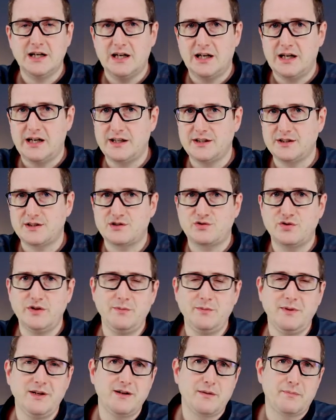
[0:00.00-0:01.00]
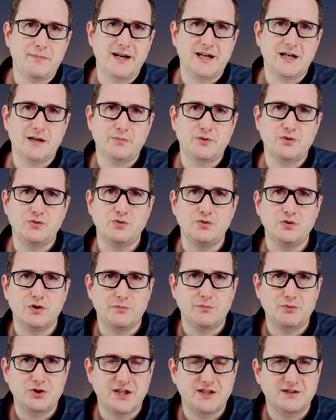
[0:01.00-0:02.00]
and streaming a backup to an
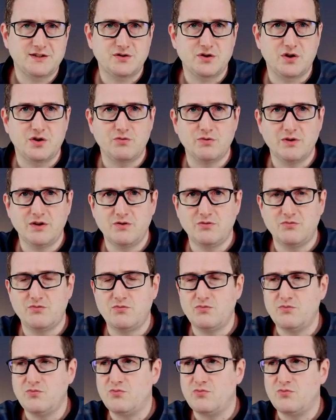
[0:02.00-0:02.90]
object store will